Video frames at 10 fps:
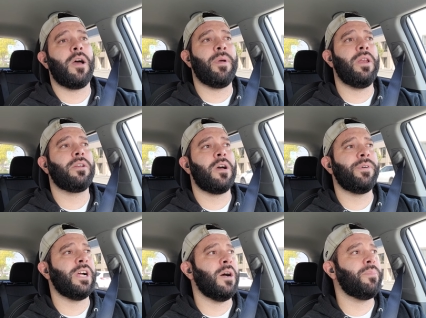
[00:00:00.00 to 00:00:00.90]
coming
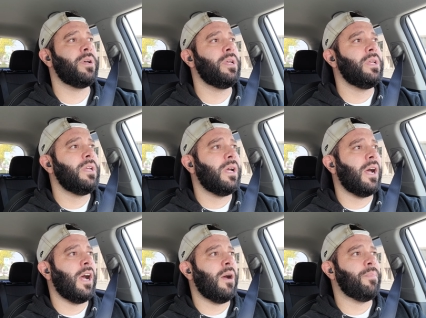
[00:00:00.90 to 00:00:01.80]
coming up,
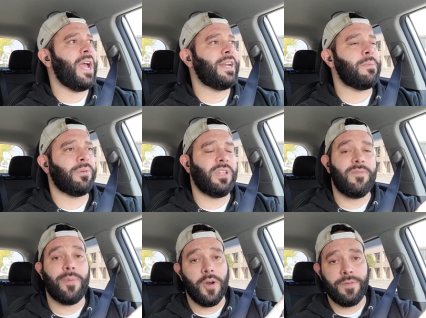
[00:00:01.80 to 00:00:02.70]
um, and I
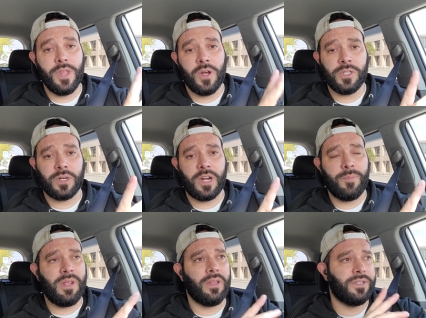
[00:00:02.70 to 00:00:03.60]
believe both of those are going
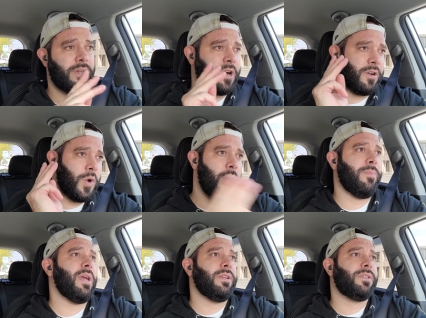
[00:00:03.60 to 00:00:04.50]
to be listed on
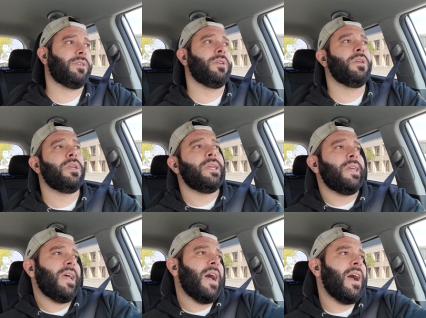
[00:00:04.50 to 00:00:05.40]
Coinbase.
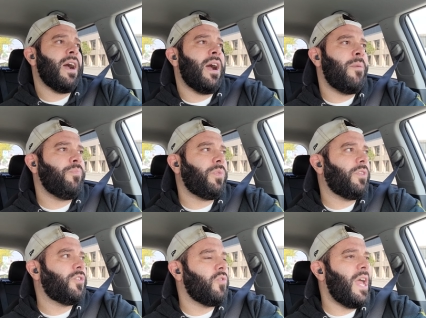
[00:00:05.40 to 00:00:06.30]
Um,
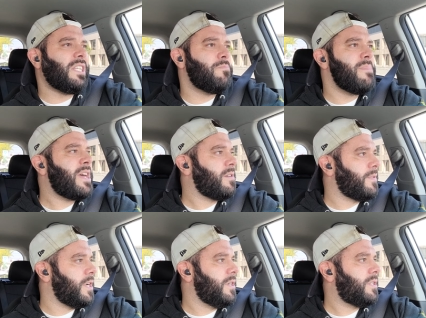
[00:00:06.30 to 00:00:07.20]
so that's
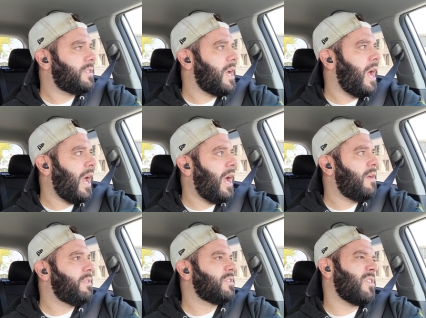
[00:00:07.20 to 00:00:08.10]
Metaverse.
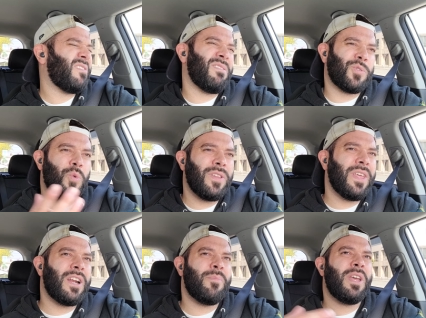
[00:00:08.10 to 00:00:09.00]
Uh, there's a, there's one
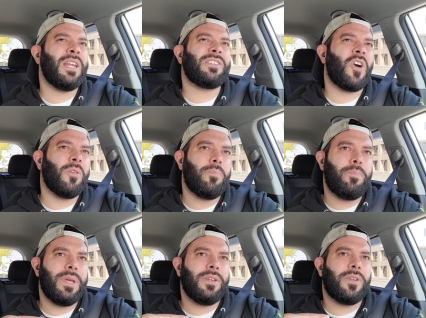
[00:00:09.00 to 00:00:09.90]
that I'm in. It's called
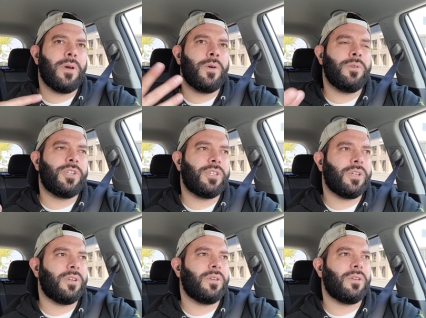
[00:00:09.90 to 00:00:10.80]
BitDoge,